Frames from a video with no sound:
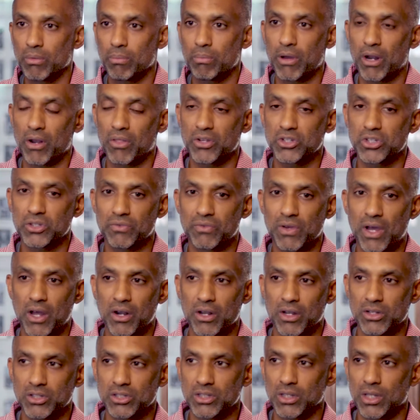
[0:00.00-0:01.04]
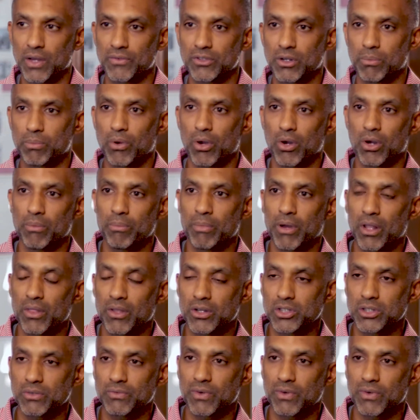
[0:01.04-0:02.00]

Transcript: better than she found it, and she left their program better than she